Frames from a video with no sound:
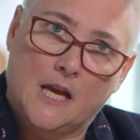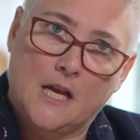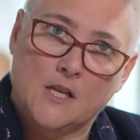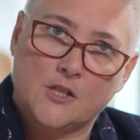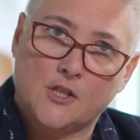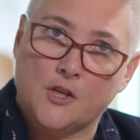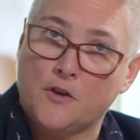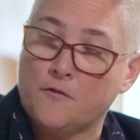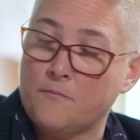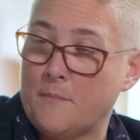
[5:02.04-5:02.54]

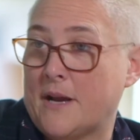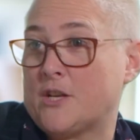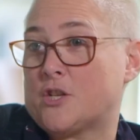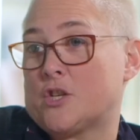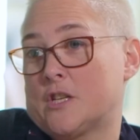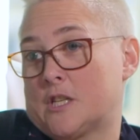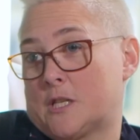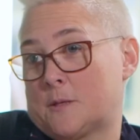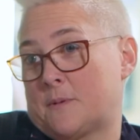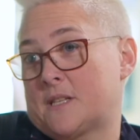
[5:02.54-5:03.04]
So you've
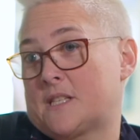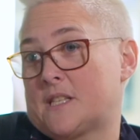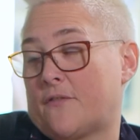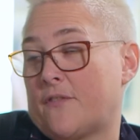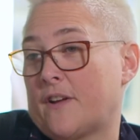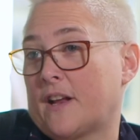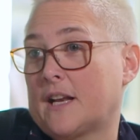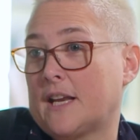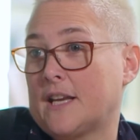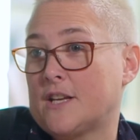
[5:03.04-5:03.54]
mentioned
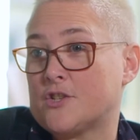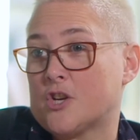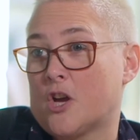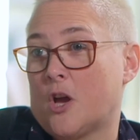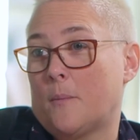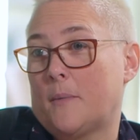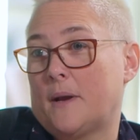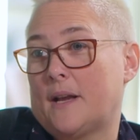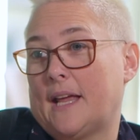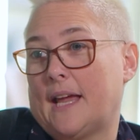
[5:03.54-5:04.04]
specifically
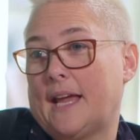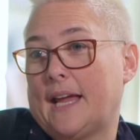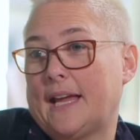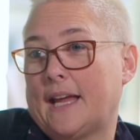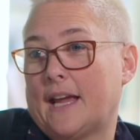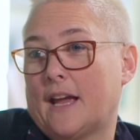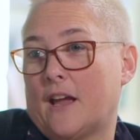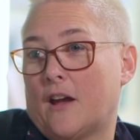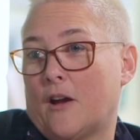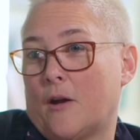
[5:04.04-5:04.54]

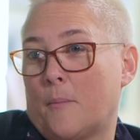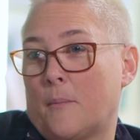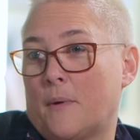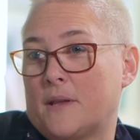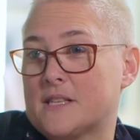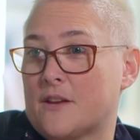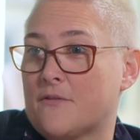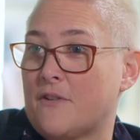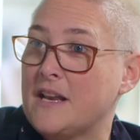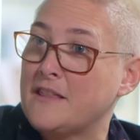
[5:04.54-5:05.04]
Germany.
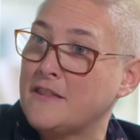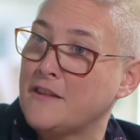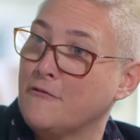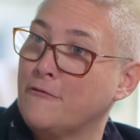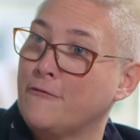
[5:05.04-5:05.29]
Is there anything